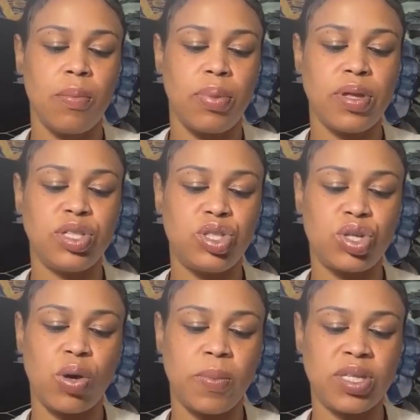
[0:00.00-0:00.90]
Please
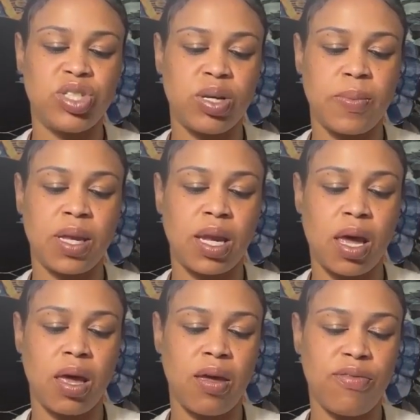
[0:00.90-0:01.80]
show me Gemini
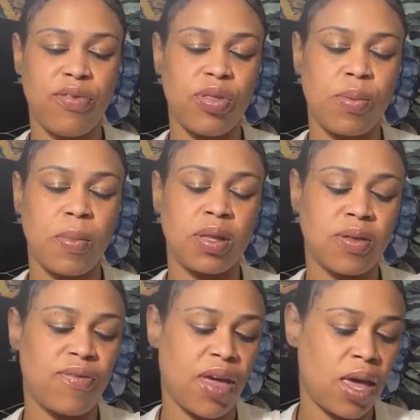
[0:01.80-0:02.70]
for the month
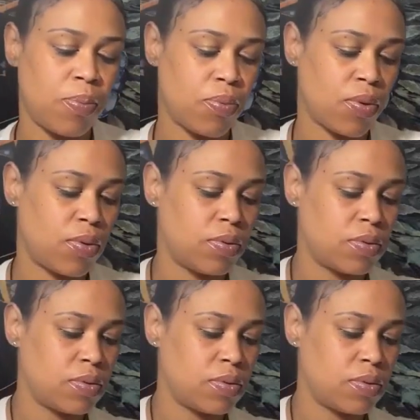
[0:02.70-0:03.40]
of April.